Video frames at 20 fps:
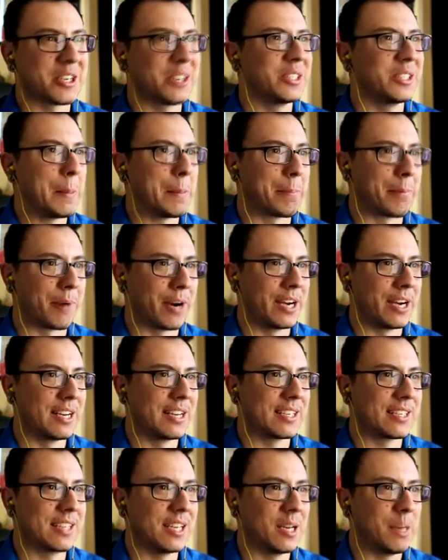I turned the
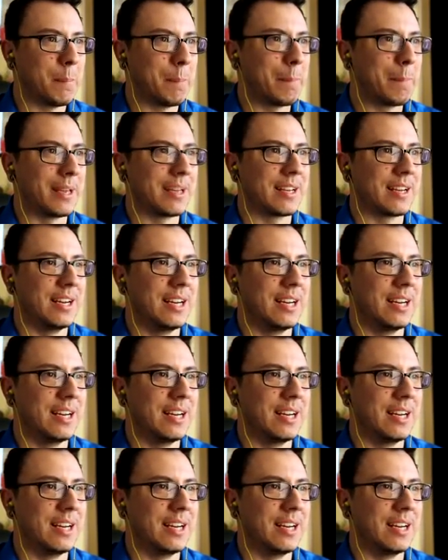brightness up